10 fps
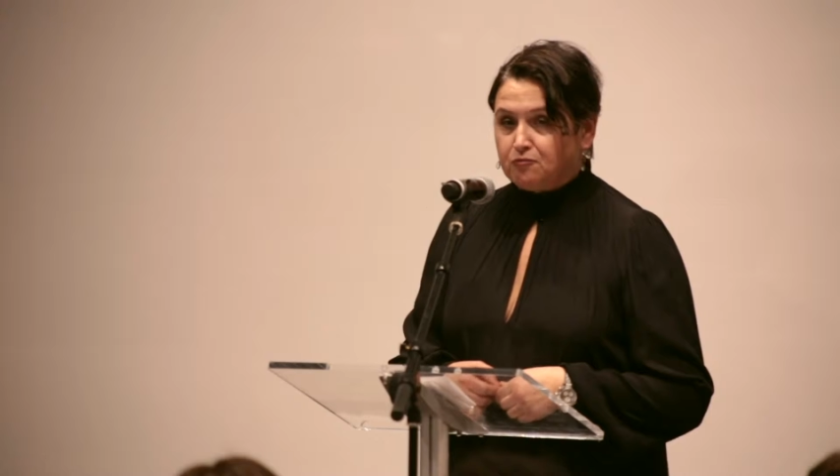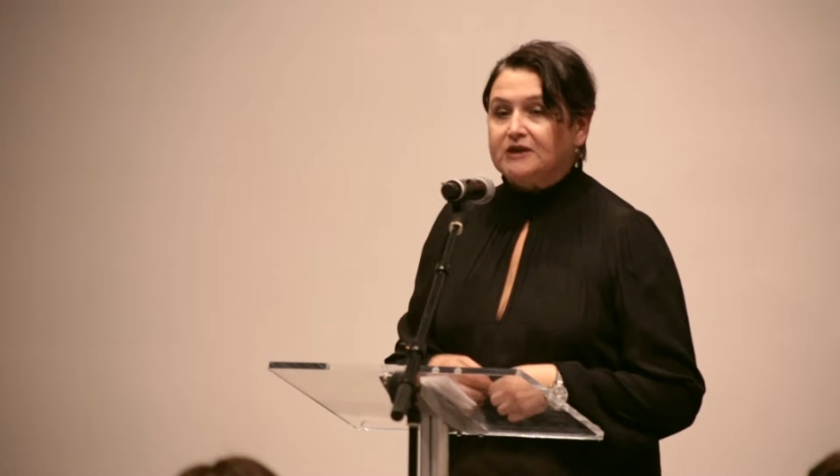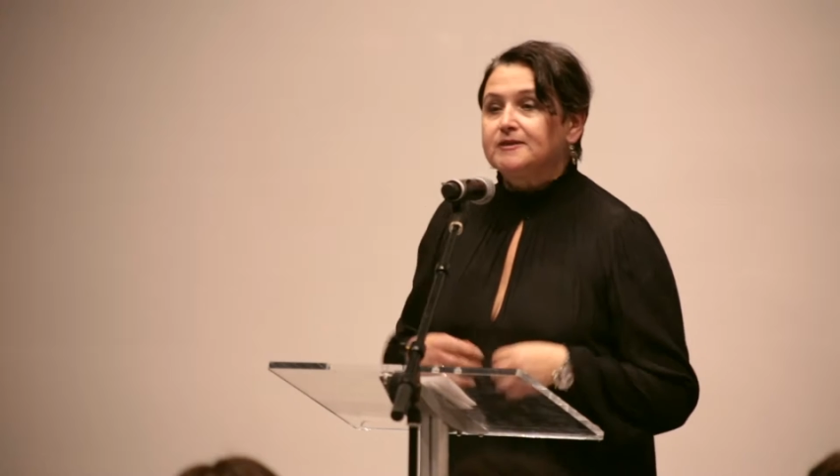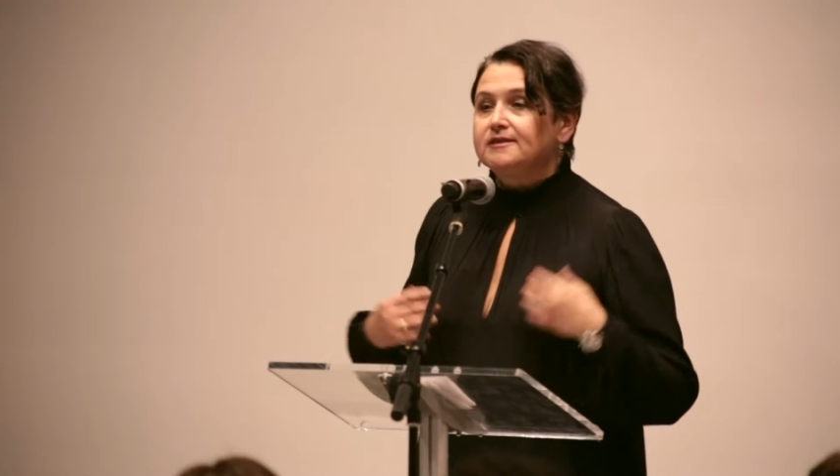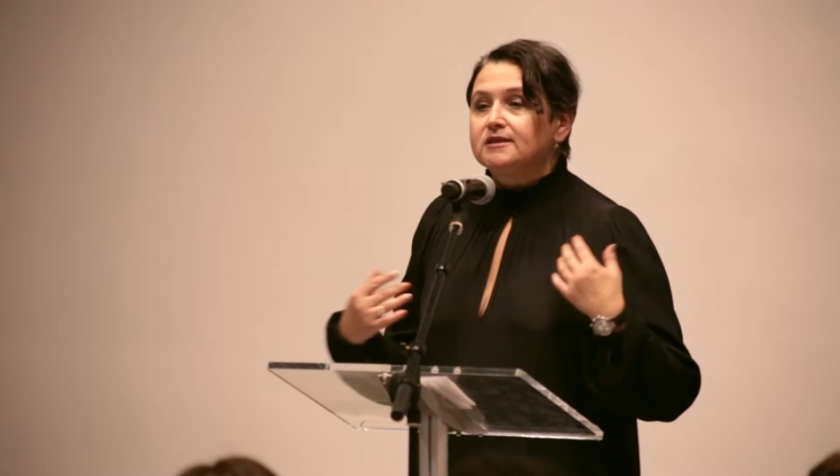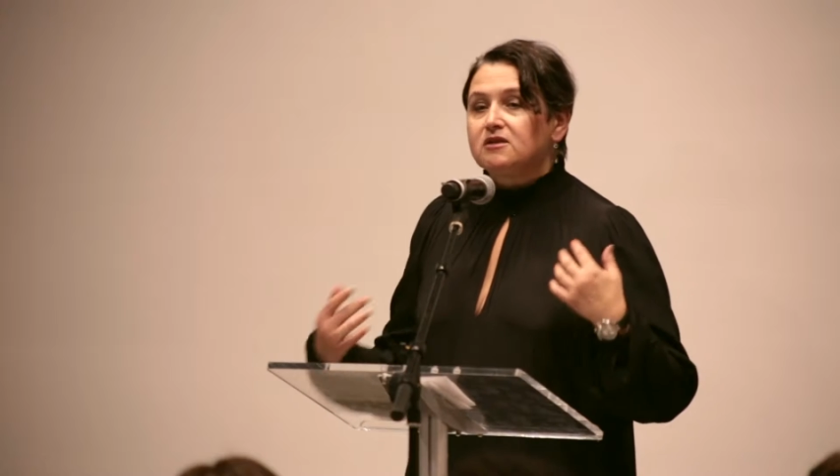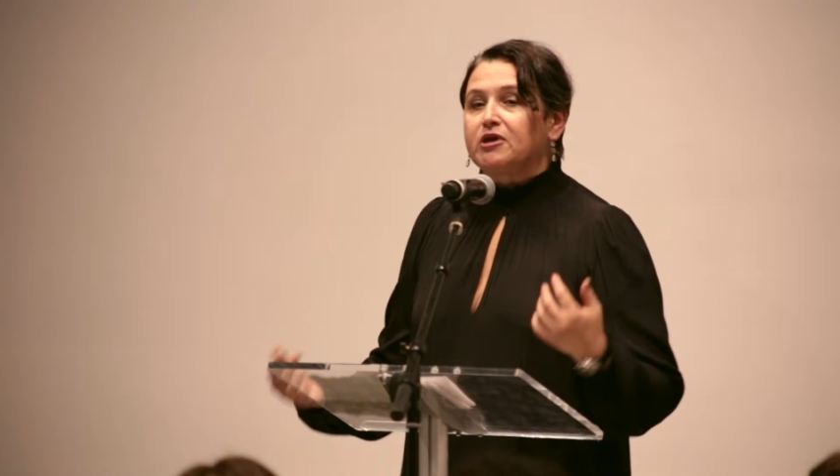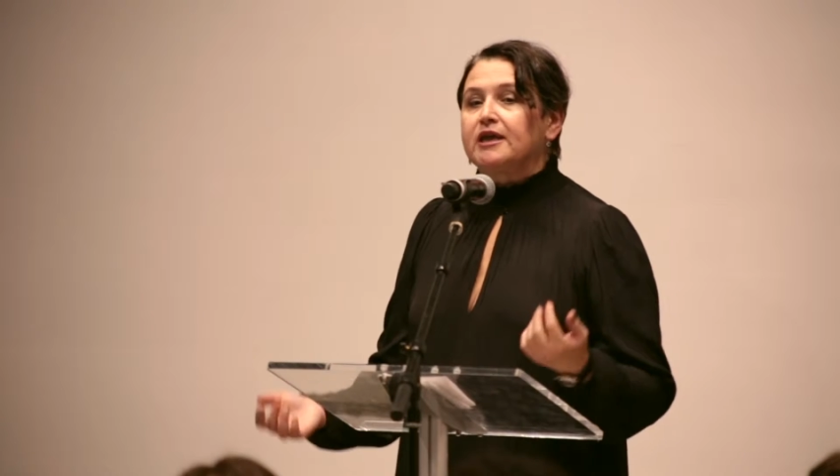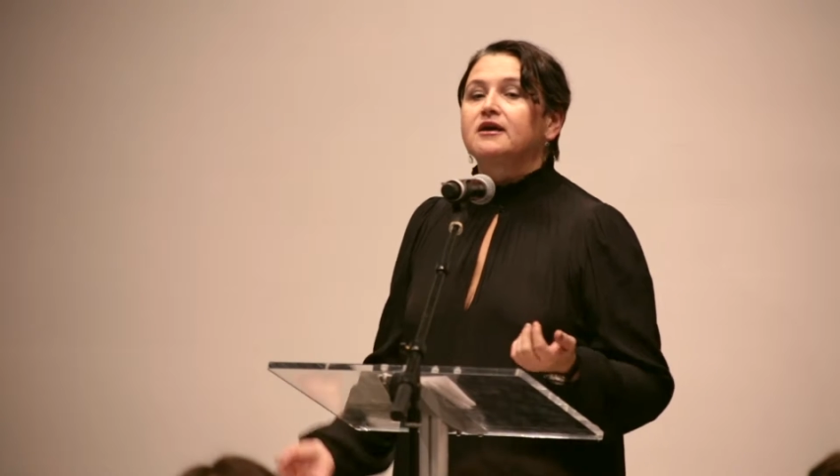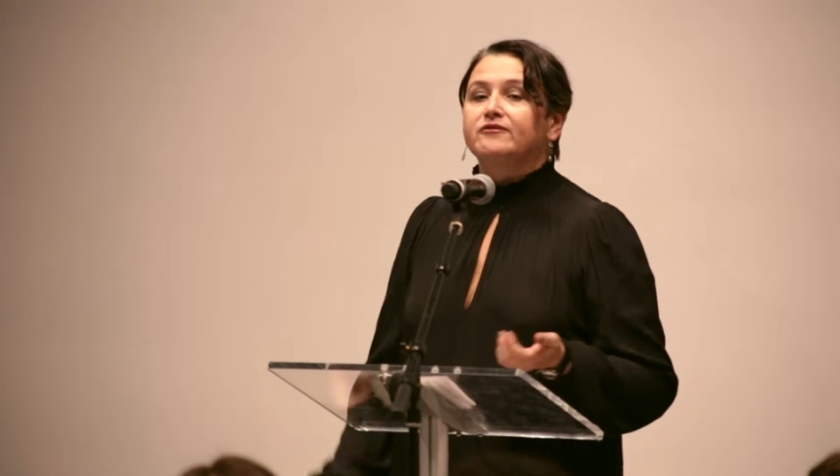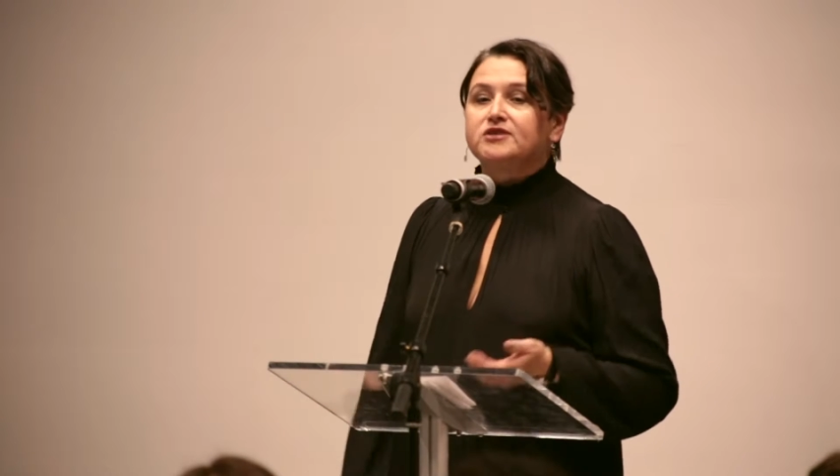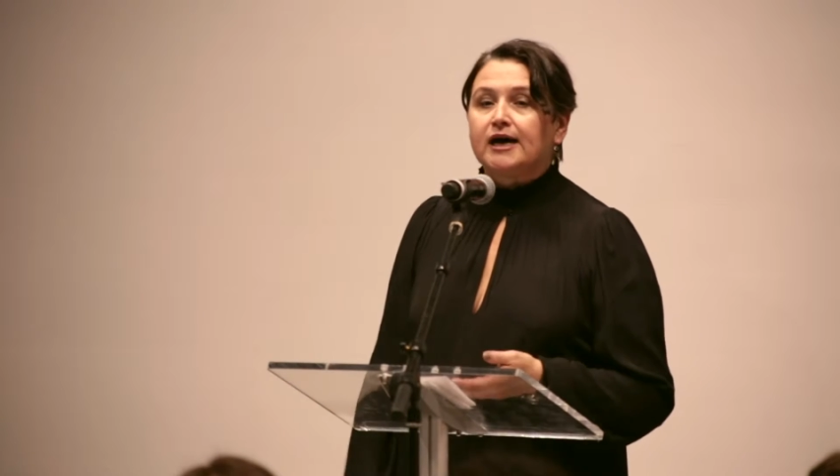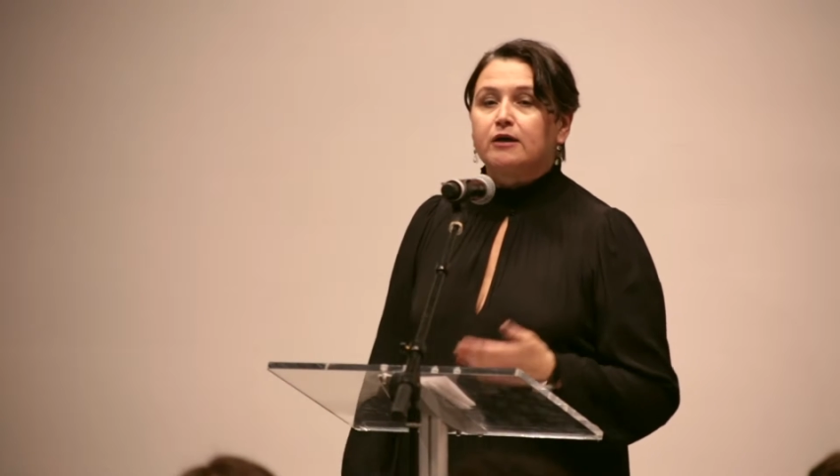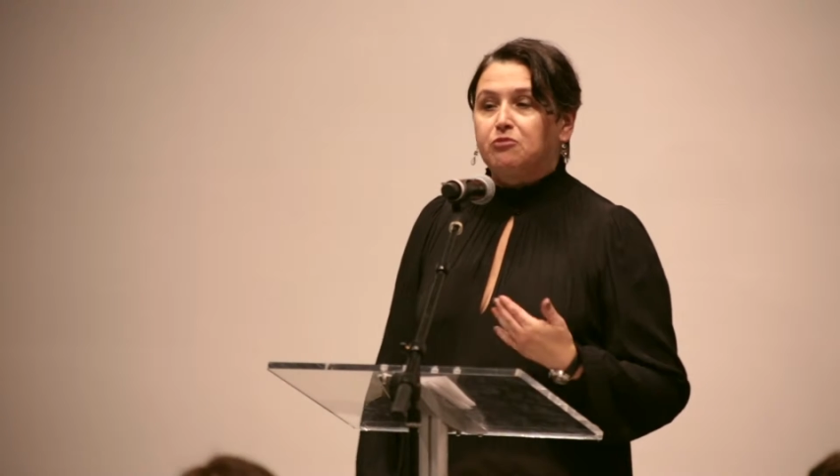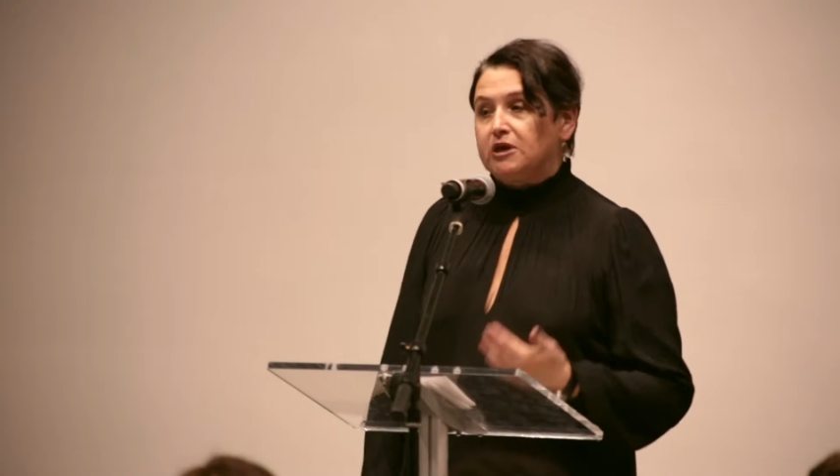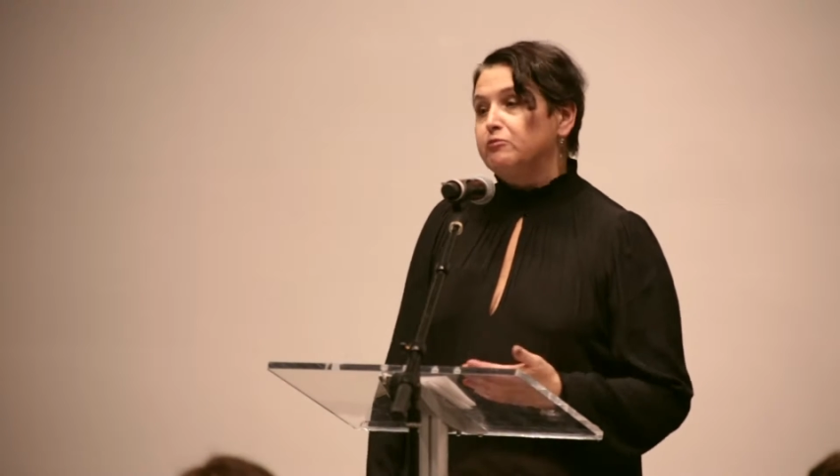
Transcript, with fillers: because since the beginning of time,